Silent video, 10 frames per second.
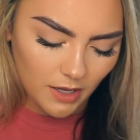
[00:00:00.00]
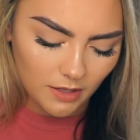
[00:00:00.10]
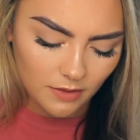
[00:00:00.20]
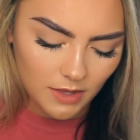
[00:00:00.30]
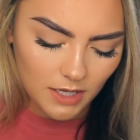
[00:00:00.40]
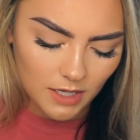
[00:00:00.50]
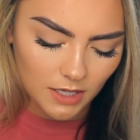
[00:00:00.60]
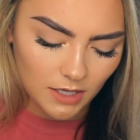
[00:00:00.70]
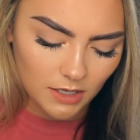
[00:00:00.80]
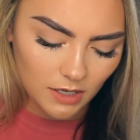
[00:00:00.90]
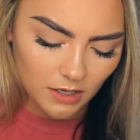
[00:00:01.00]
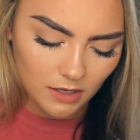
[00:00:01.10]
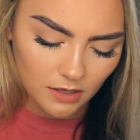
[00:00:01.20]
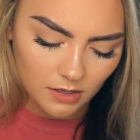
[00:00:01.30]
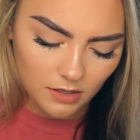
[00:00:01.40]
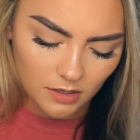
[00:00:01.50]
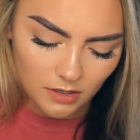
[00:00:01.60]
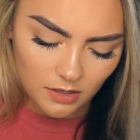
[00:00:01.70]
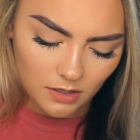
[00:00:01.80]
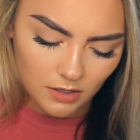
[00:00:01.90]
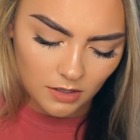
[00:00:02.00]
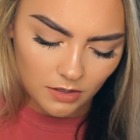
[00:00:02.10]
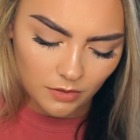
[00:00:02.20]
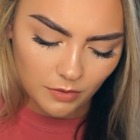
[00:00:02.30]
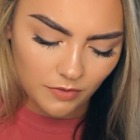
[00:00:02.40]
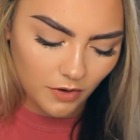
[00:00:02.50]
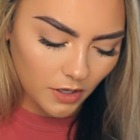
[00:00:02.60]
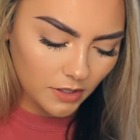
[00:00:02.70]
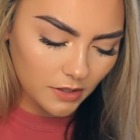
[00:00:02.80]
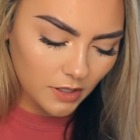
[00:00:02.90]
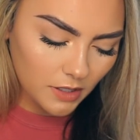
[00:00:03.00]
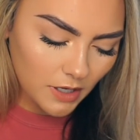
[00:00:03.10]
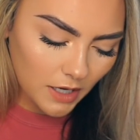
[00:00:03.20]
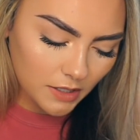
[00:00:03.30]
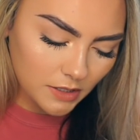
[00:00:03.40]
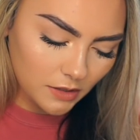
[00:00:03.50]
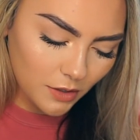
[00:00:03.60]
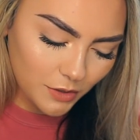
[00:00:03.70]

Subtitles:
And then we've got the NYX